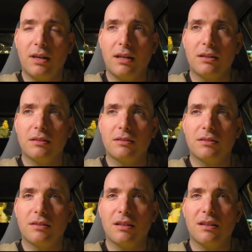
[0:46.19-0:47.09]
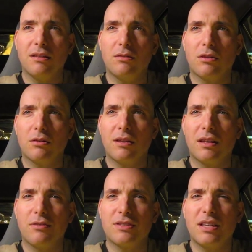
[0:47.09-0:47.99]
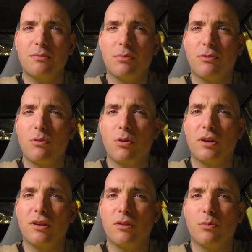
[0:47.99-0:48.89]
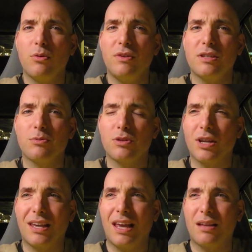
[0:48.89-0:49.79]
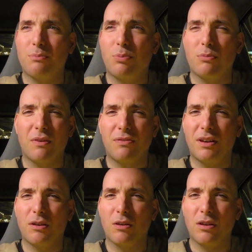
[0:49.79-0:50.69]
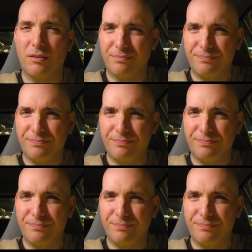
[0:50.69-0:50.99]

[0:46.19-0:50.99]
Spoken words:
and the little girl that I've seen before in other movies, which I can't put my finger on.